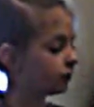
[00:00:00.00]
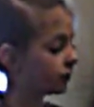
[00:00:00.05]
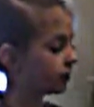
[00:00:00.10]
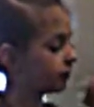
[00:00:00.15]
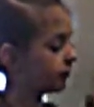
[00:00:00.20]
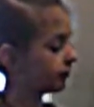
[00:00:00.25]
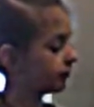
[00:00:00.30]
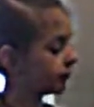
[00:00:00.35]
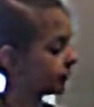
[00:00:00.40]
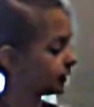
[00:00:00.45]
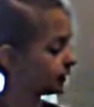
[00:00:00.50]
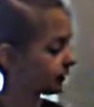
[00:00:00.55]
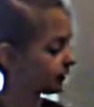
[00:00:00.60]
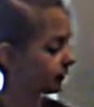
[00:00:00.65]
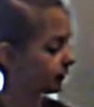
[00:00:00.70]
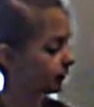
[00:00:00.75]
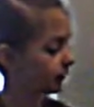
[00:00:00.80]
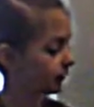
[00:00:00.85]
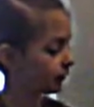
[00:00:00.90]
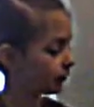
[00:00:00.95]
This is my
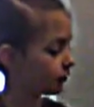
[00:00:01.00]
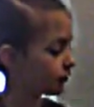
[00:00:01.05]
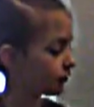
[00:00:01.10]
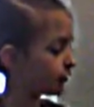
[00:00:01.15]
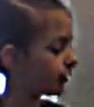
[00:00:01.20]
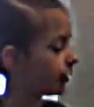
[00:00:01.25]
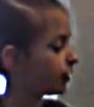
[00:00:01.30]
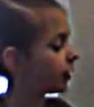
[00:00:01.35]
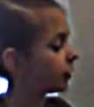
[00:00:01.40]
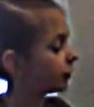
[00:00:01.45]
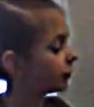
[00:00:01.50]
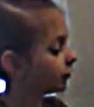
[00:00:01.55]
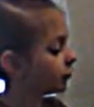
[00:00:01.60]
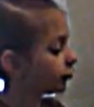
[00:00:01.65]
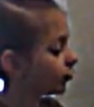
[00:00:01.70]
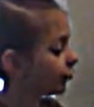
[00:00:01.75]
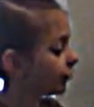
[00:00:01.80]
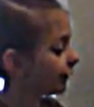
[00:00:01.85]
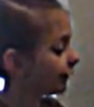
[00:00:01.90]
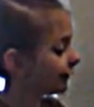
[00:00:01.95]
hair.
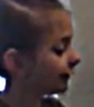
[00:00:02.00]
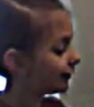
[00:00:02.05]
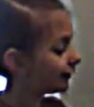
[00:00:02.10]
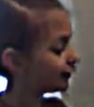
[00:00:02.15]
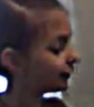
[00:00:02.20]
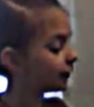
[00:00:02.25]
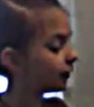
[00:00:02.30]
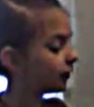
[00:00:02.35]
Short.